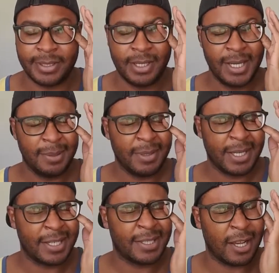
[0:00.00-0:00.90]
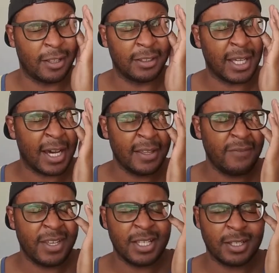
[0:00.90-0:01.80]
because a lot of
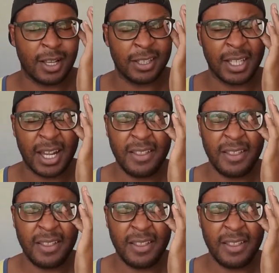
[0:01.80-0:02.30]
these songs, a lot of